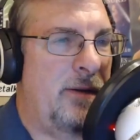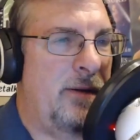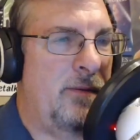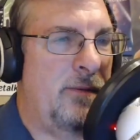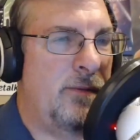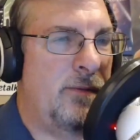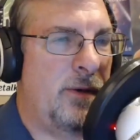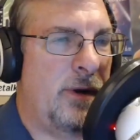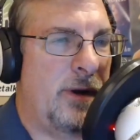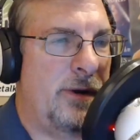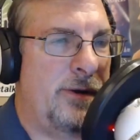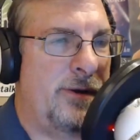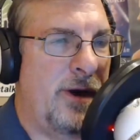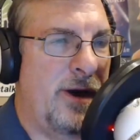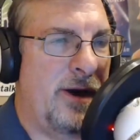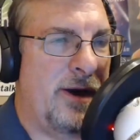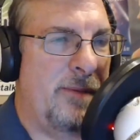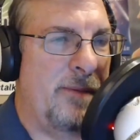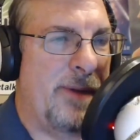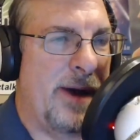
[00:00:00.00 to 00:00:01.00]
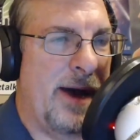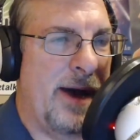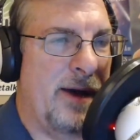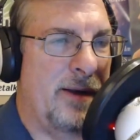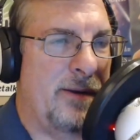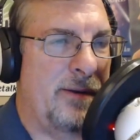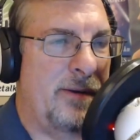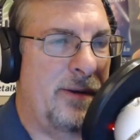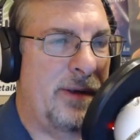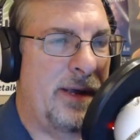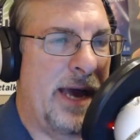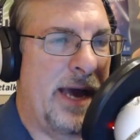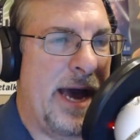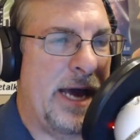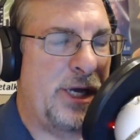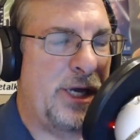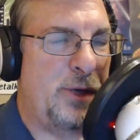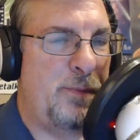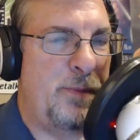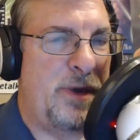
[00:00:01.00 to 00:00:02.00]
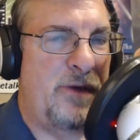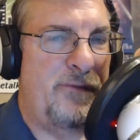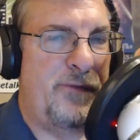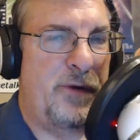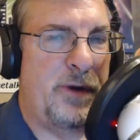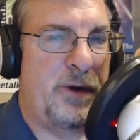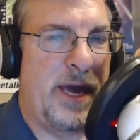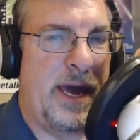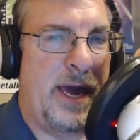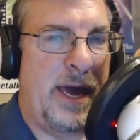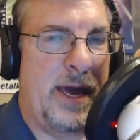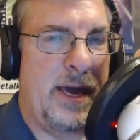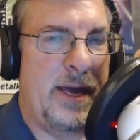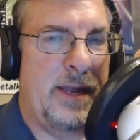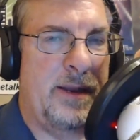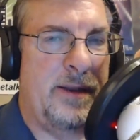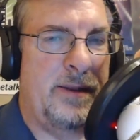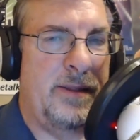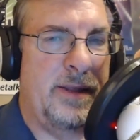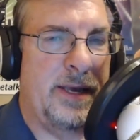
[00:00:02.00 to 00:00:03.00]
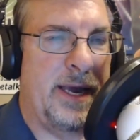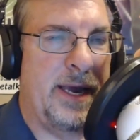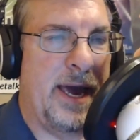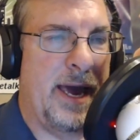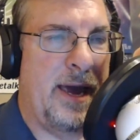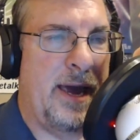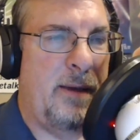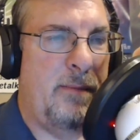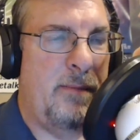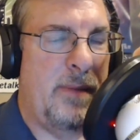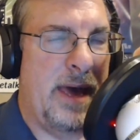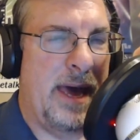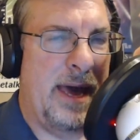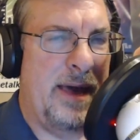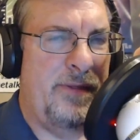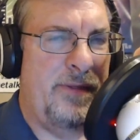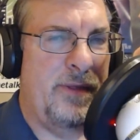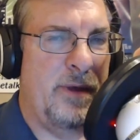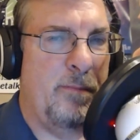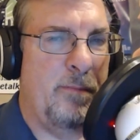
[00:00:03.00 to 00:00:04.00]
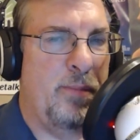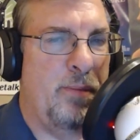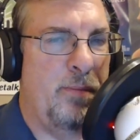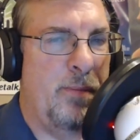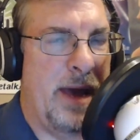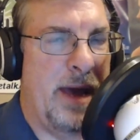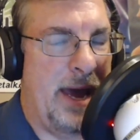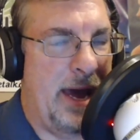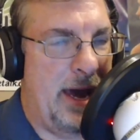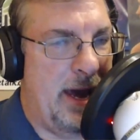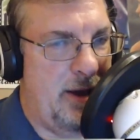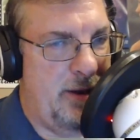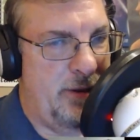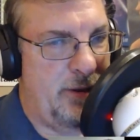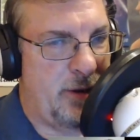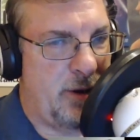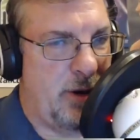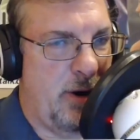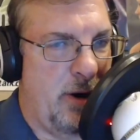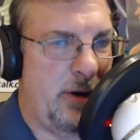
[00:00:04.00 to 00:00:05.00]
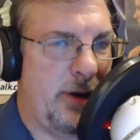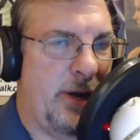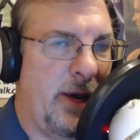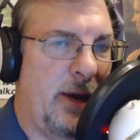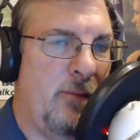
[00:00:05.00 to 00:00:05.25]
we're going to talk about Cache Me If You Can, the game, and the card game.